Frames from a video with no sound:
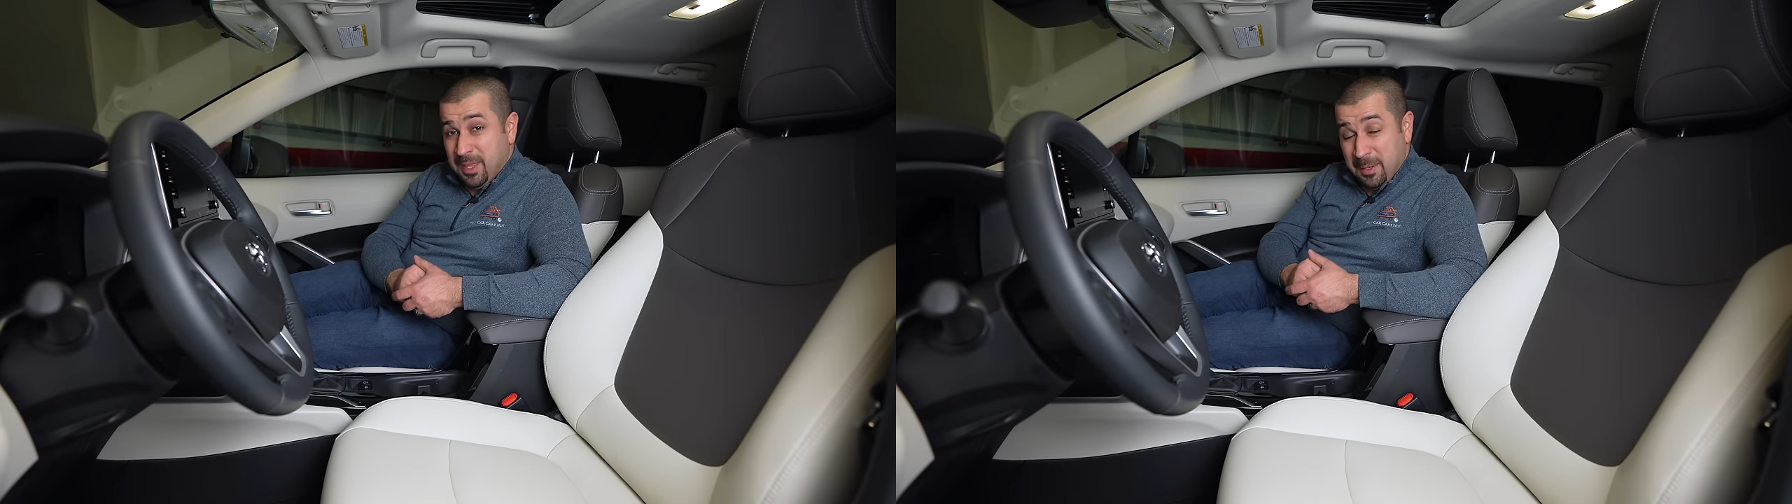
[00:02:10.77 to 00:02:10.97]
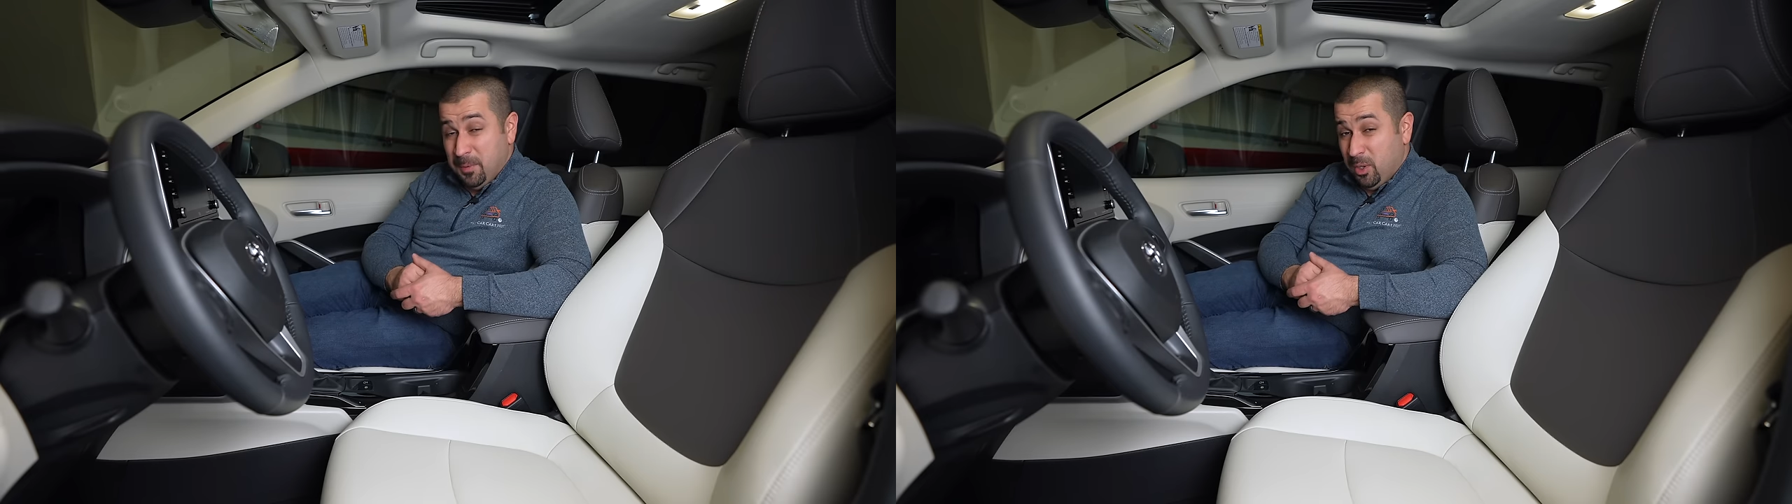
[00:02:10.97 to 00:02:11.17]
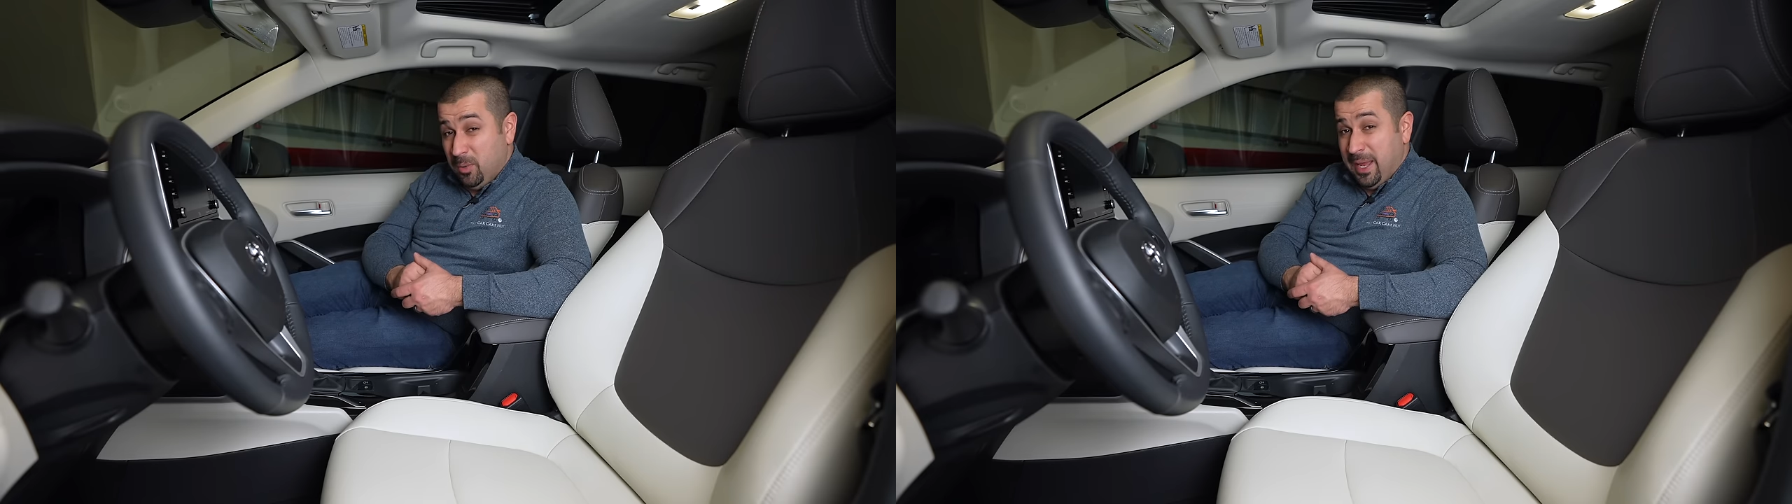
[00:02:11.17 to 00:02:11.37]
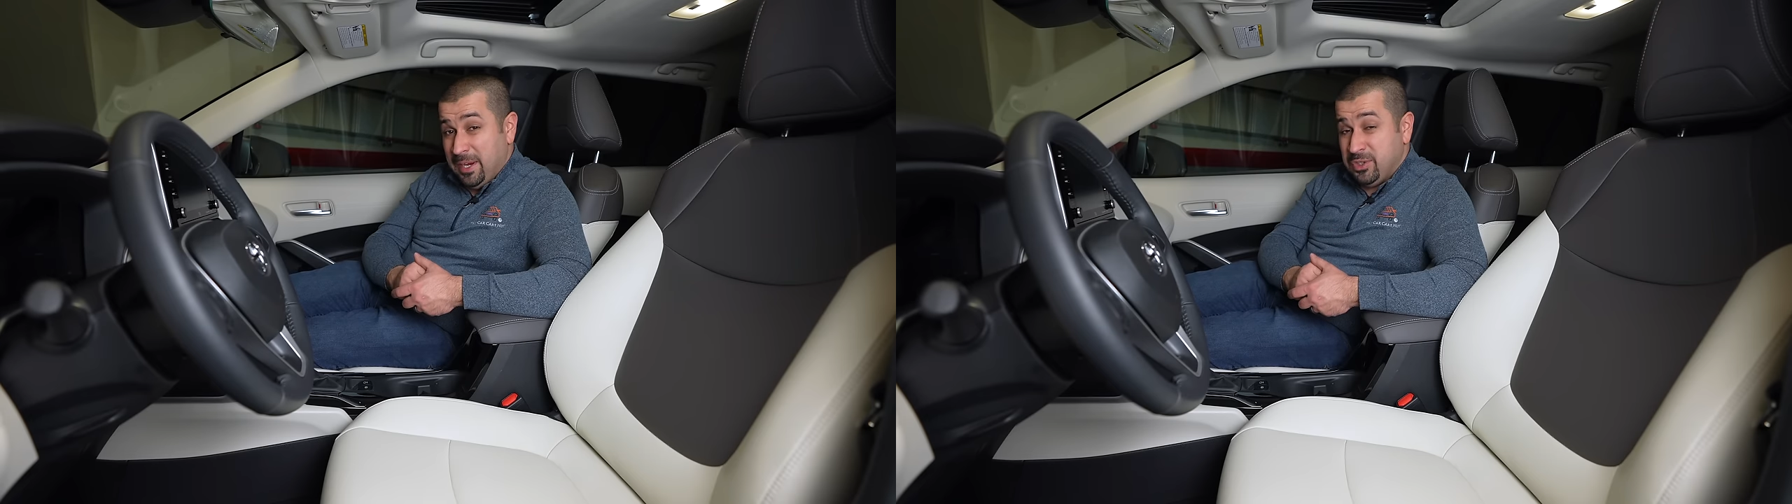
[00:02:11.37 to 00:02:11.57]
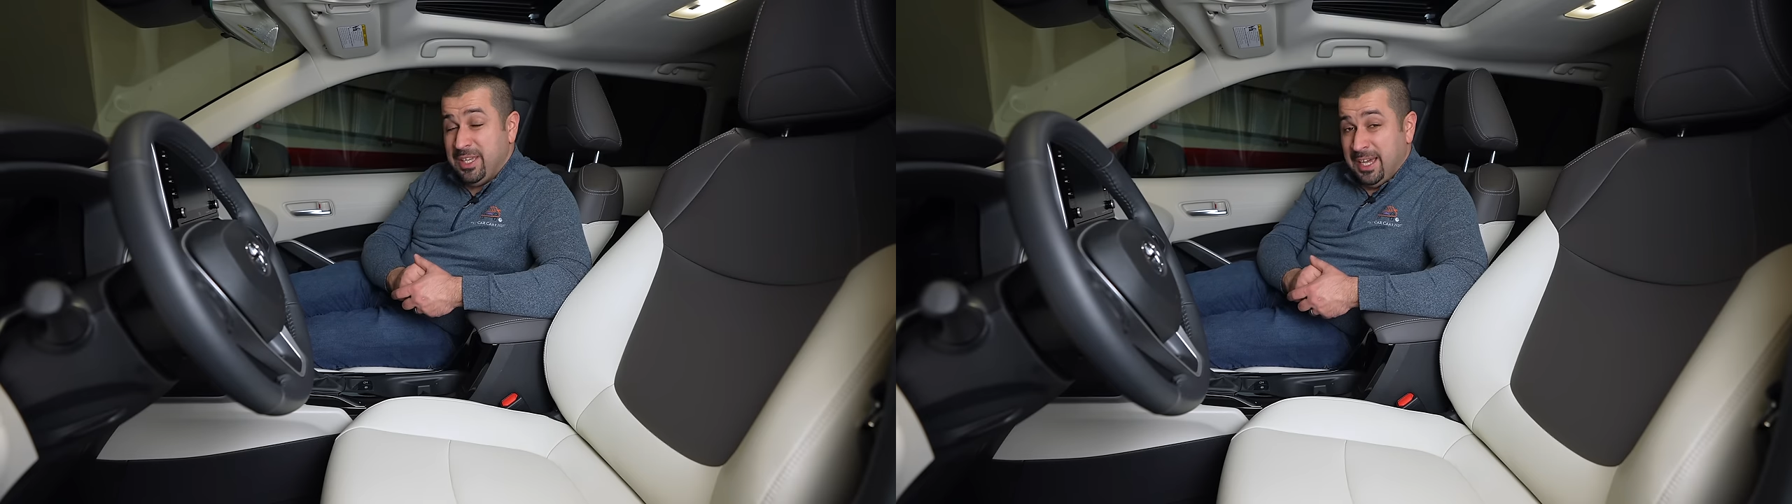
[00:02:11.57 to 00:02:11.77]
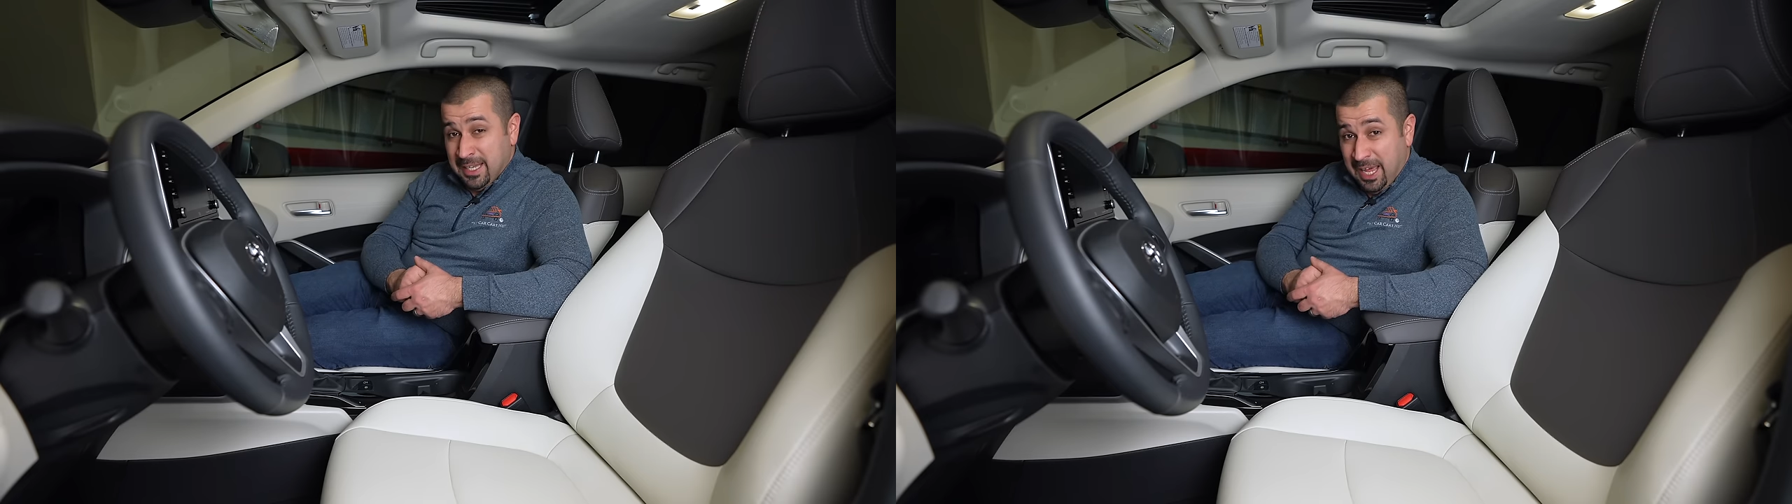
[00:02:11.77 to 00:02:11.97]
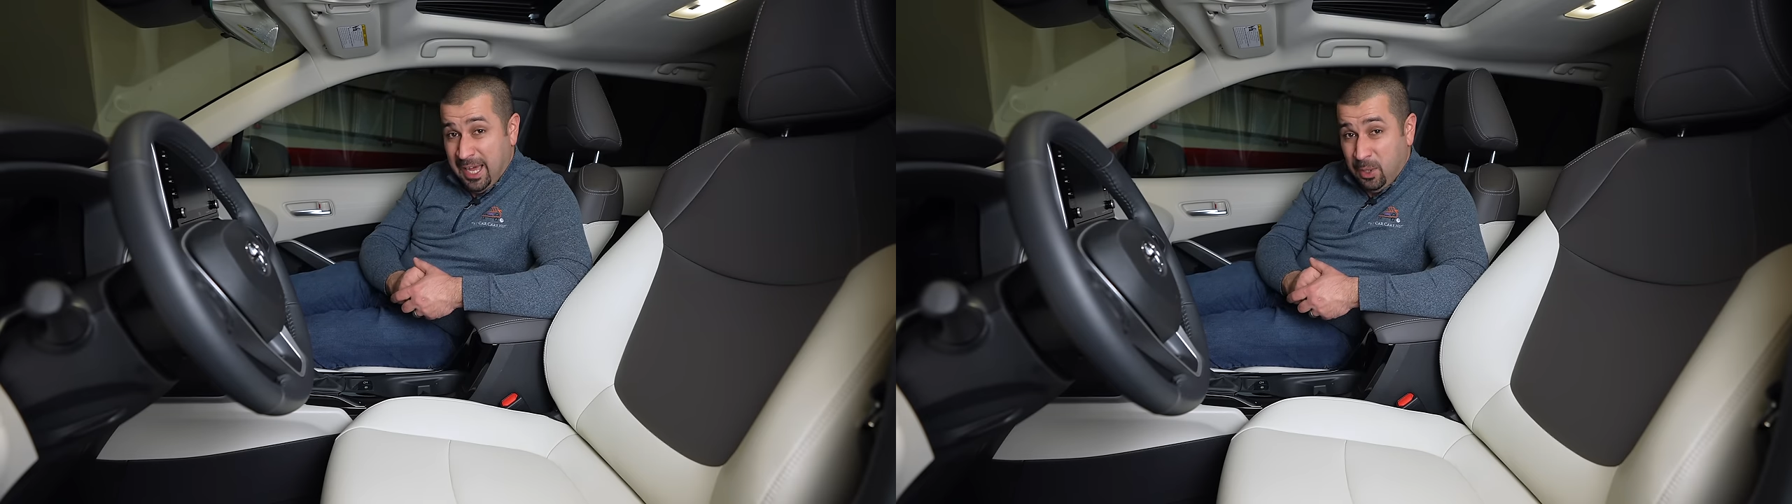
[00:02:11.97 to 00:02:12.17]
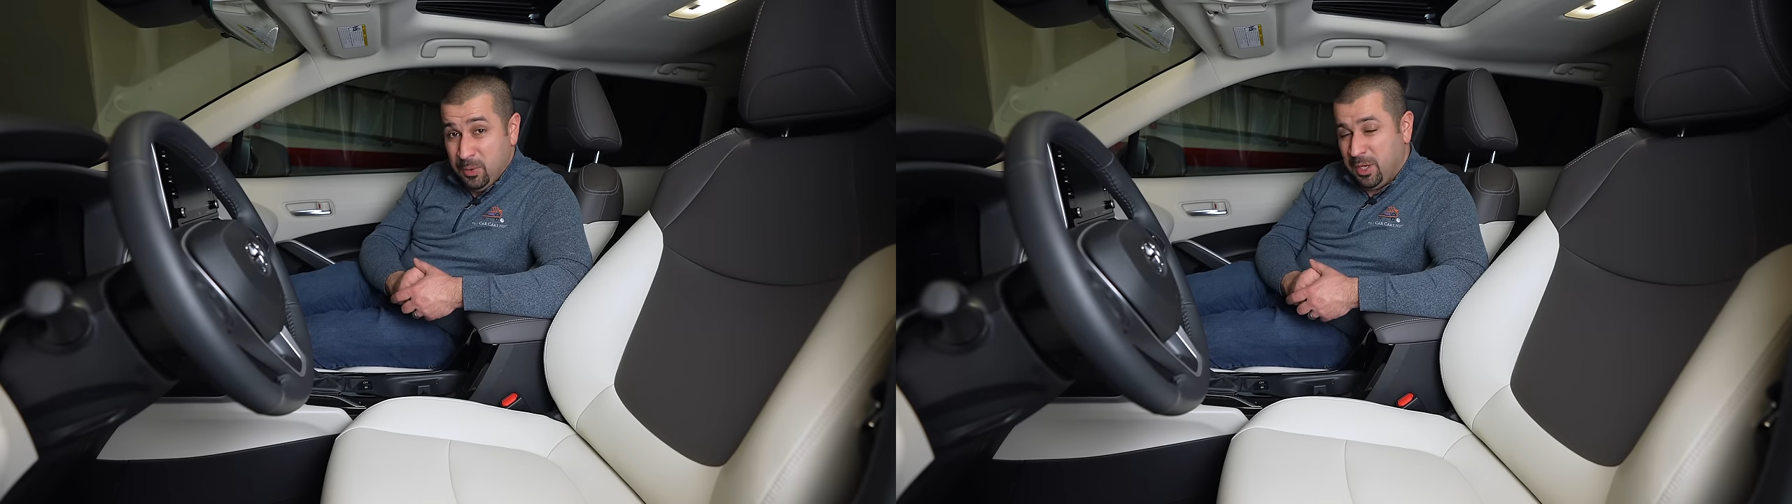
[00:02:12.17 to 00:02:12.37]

the computer will actually allow